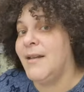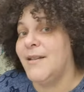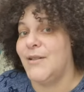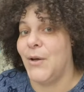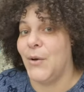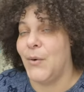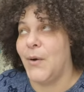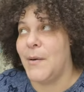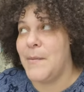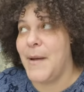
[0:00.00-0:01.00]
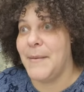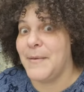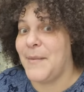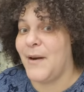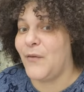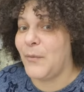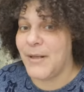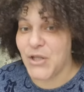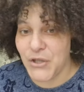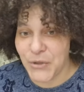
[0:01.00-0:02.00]
So it might be better for me
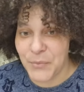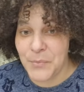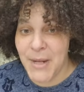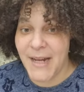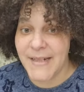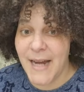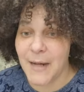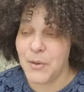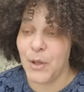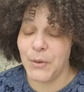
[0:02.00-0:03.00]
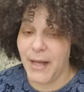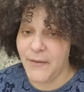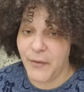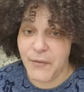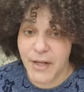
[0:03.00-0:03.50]
just to pick a time to go live every